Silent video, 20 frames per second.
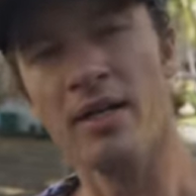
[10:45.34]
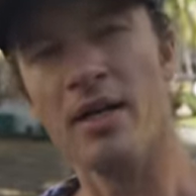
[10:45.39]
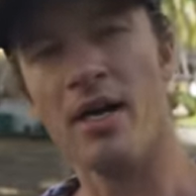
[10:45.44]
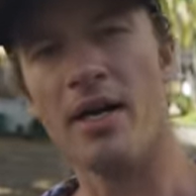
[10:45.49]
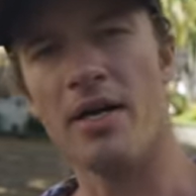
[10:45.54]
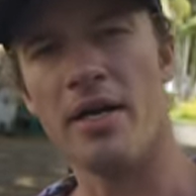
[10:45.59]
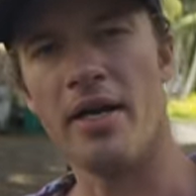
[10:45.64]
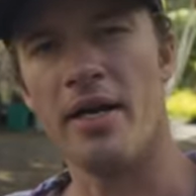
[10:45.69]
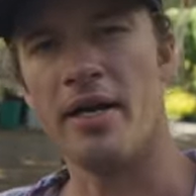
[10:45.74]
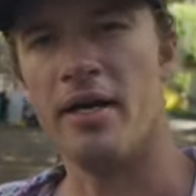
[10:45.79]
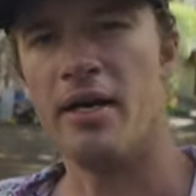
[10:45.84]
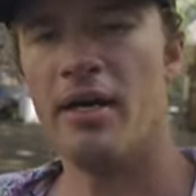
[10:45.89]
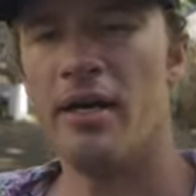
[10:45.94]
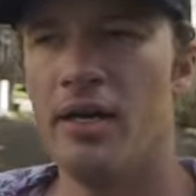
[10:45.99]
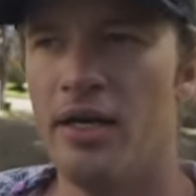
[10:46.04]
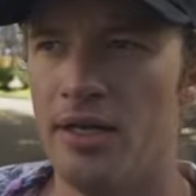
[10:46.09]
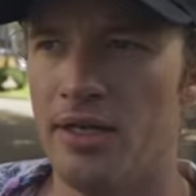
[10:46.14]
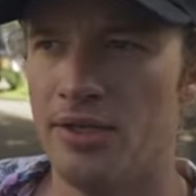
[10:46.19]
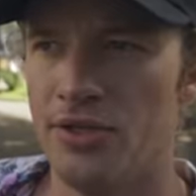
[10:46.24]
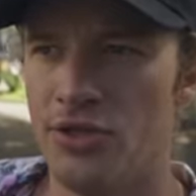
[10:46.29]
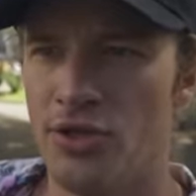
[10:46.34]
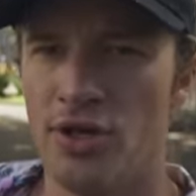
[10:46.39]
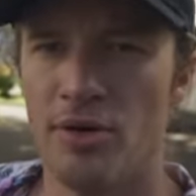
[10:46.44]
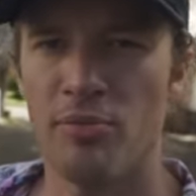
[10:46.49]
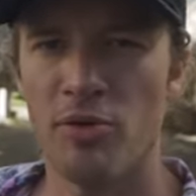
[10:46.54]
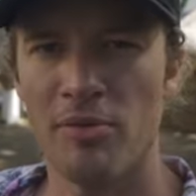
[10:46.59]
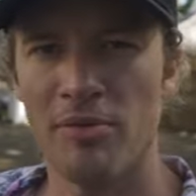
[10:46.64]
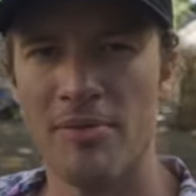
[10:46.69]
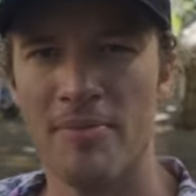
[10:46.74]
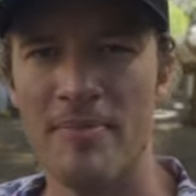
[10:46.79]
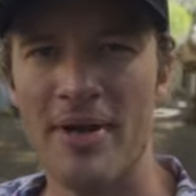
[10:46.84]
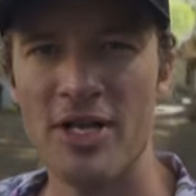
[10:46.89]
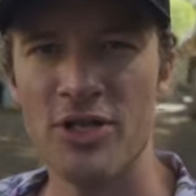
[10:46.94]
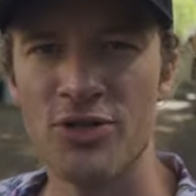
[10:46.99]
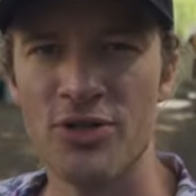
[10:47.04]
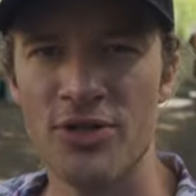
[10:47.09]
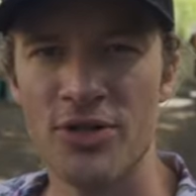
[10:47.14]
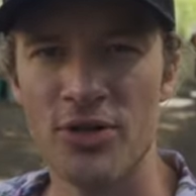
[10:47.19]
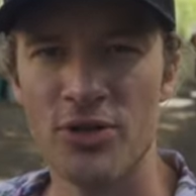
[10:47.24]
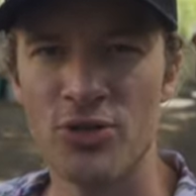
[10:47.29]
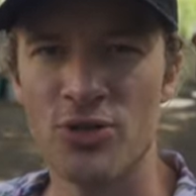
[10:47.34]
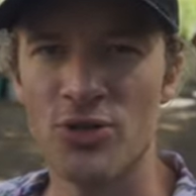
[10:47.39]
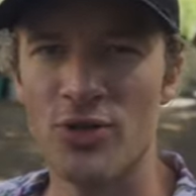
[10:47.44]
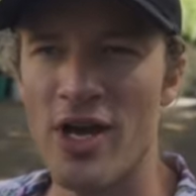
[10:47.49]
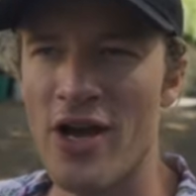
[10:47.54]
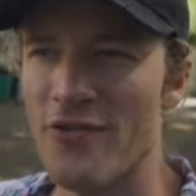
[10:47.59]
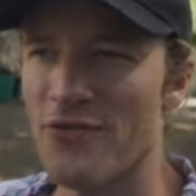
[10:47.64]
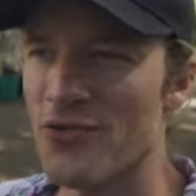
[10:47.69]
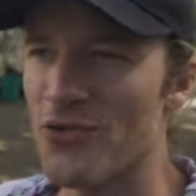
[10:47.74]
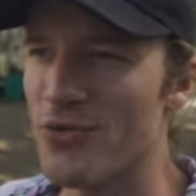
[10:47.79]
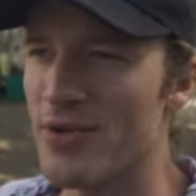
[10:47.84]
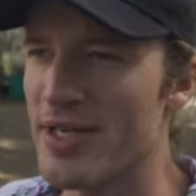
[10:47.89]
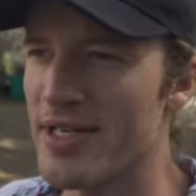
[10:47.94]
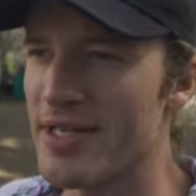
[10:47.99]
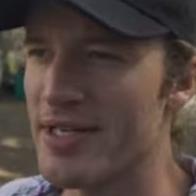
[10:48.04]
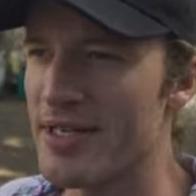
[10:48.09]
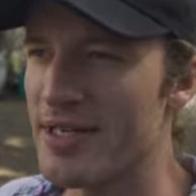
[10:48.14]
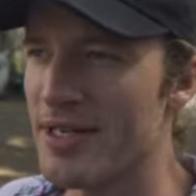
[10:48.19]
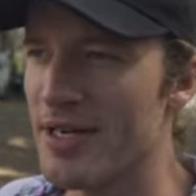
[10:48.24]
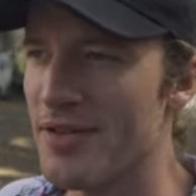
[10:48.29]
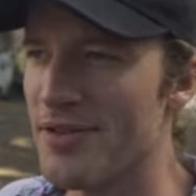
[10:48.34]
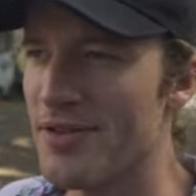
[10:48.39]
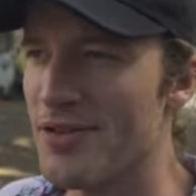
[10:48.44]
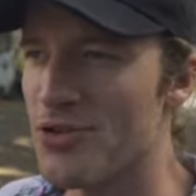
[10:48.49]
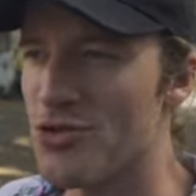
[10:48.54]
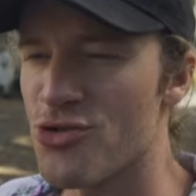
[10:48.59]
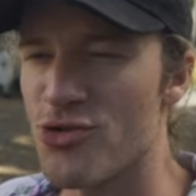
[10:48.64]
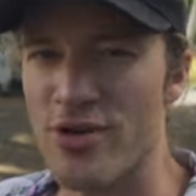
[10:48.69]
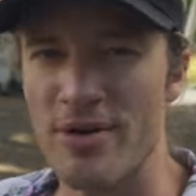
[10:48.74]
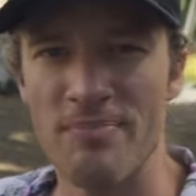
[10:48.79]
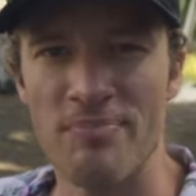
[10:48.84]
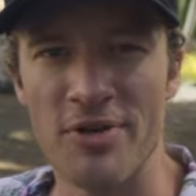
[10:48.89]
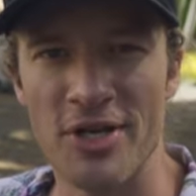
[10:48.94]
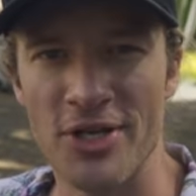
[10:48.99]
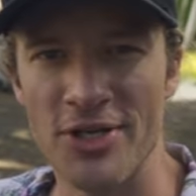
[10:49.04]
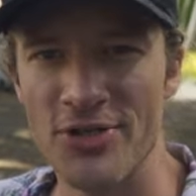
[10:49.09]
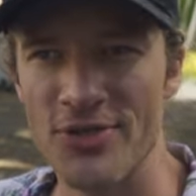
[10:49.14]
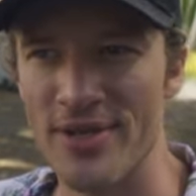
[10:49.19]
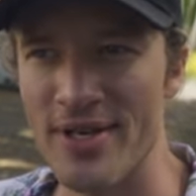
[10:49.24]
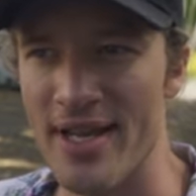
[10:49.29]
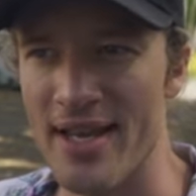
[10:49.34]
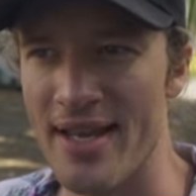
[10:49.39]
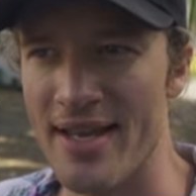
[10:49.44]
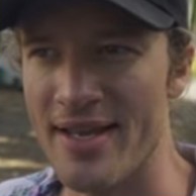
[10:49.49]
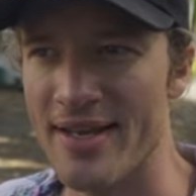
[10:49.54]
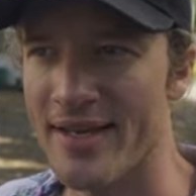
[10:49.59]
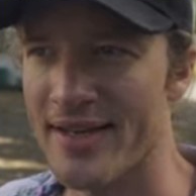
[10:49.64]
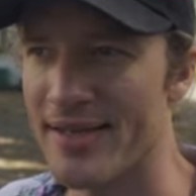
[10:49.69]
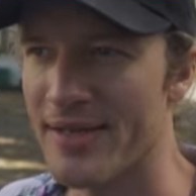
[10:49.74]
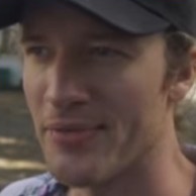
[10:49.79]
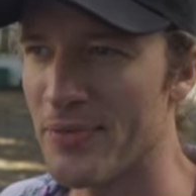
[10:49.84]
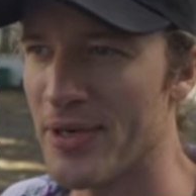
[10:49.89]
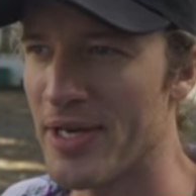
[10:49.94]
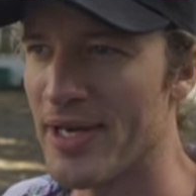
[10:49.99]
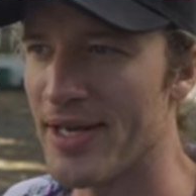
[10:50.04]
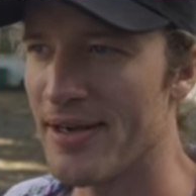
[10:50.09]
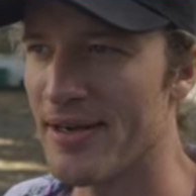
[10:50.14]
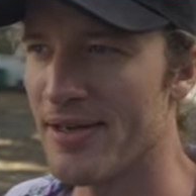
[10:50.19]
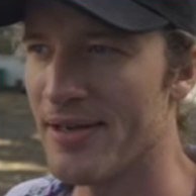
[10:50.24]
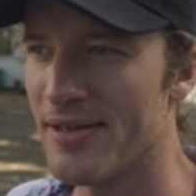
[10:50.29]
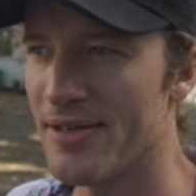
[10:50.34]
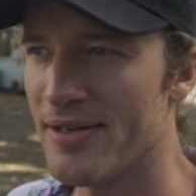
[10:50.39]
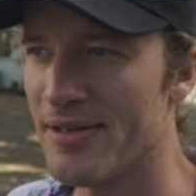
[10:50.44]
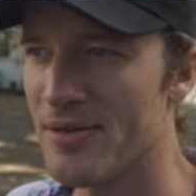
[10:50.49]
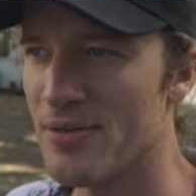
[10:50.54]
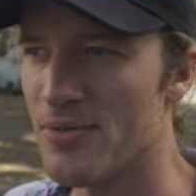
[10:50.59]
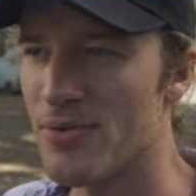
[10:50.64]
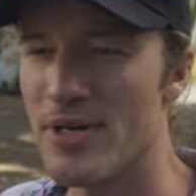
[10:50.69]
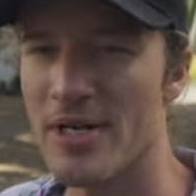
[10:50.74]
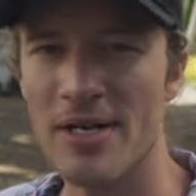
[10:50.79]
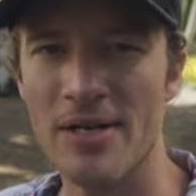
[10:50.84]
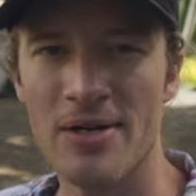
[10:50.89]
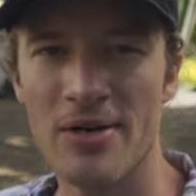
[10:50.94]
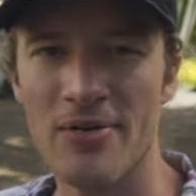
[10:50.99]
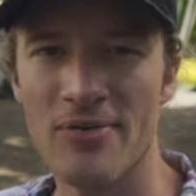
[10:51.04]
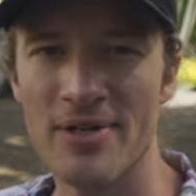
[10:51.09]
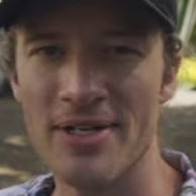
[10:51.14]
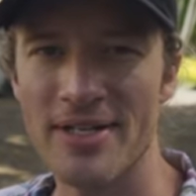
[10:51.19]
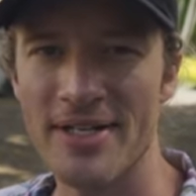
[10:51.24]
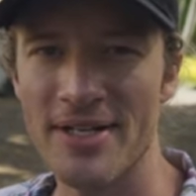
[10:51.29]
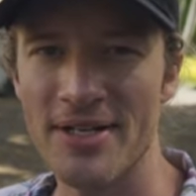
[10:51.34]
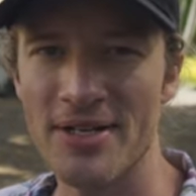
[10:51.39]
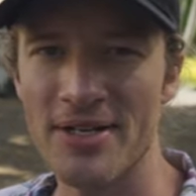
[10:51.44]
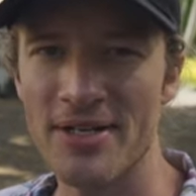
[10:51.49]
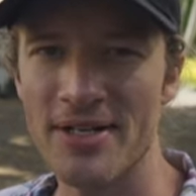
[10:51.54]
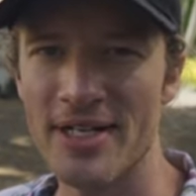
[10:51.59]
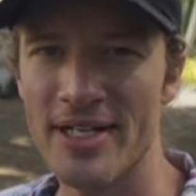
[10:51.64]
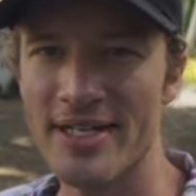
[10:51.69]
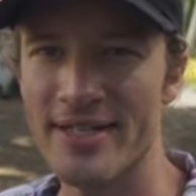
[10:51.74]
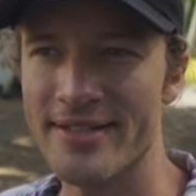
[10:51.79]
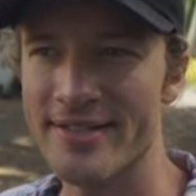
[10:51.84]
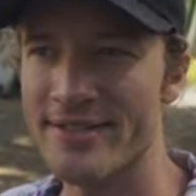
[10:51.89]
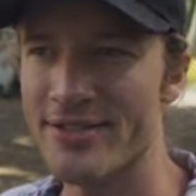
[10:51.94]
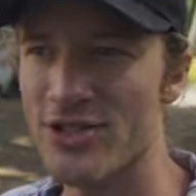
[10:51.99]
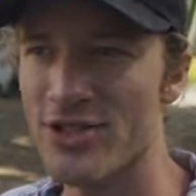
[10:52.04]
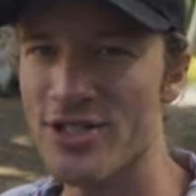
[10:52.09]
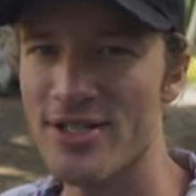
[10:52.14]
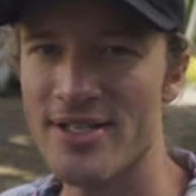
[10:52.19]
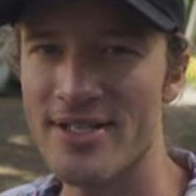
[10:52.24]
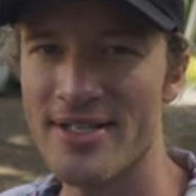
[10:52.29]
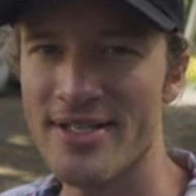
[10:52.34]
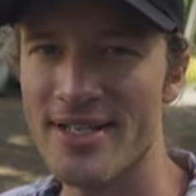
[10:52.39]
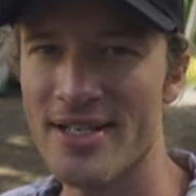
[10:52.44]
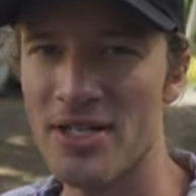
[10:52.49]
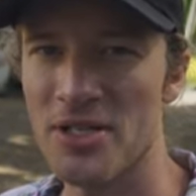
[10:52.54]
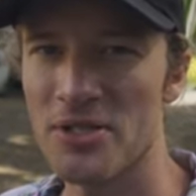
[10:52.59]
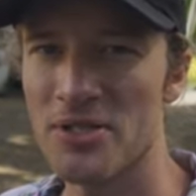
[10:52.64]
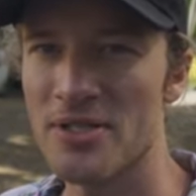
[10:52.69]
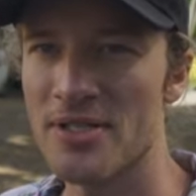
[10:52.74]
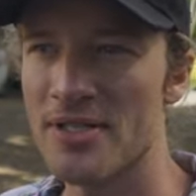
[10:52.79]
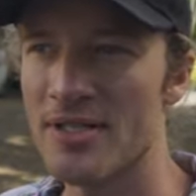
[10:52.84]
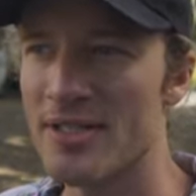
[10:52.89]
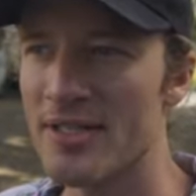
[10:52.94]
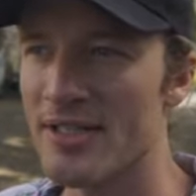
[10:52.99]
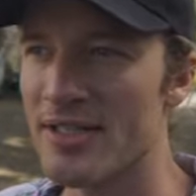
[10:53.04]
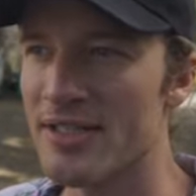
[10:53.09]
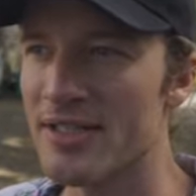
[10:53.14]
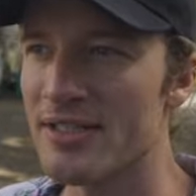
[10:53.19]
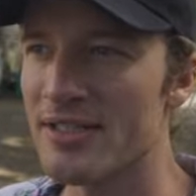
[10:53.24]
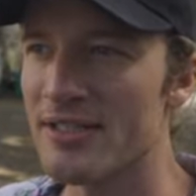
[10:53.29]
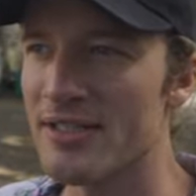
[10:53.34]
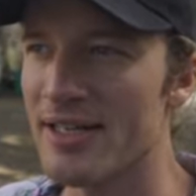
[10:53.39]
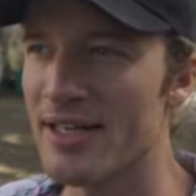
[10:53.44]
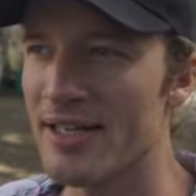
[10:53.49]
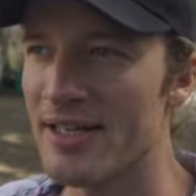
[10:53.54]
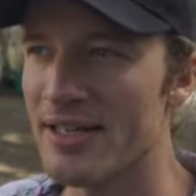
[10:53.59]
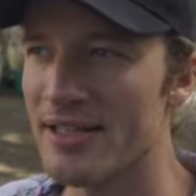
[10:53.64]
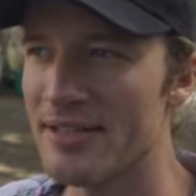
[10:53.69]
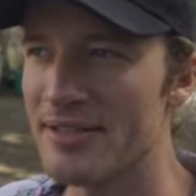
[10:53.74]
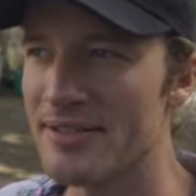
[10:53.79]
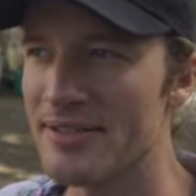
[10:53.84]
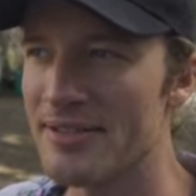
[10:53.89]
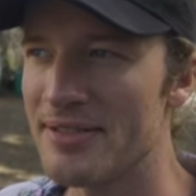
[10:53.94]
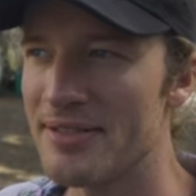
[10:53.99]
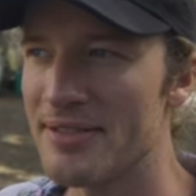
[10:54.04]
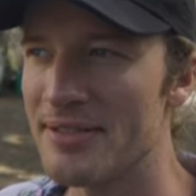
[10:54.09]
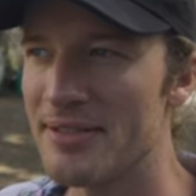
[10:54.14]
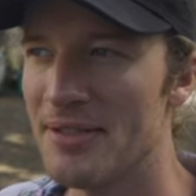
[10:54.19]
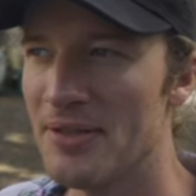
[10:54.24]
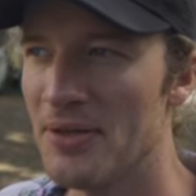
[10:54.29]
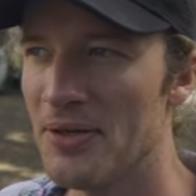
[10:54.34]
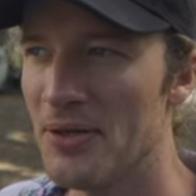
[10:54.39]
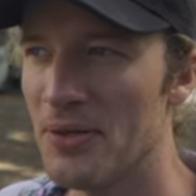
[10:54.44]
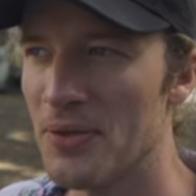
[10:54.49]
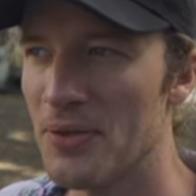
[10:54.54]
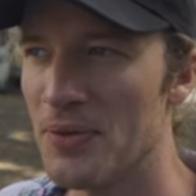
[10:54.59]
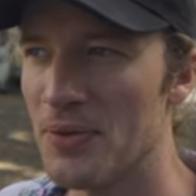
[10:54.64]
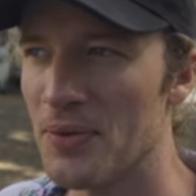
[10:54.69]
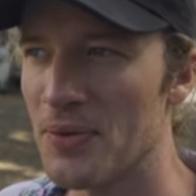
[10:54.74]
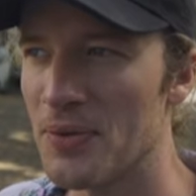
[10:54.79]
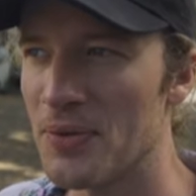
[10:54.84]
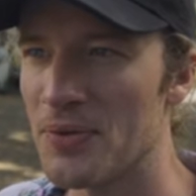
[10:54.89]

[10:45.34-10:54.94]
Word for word: Oh yeah, I should have probably mentioned also after we caught the shrimp yesterday and we had a really lovely dinner at Justin's house that, you know,